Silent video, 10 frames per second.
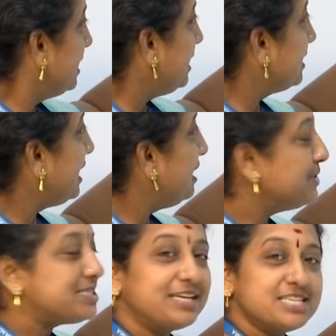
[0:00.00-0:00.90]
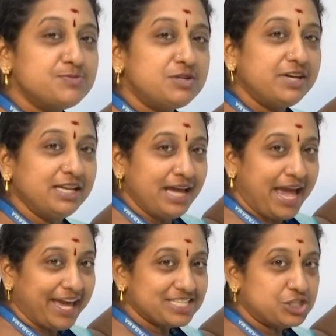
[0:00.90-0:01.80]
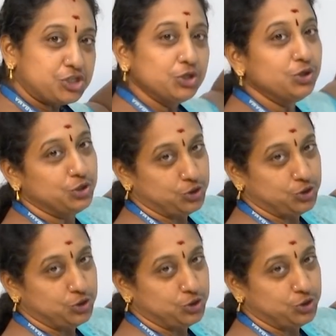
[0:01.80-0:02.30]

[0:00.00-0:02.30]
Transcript: Here the limits ranges between x to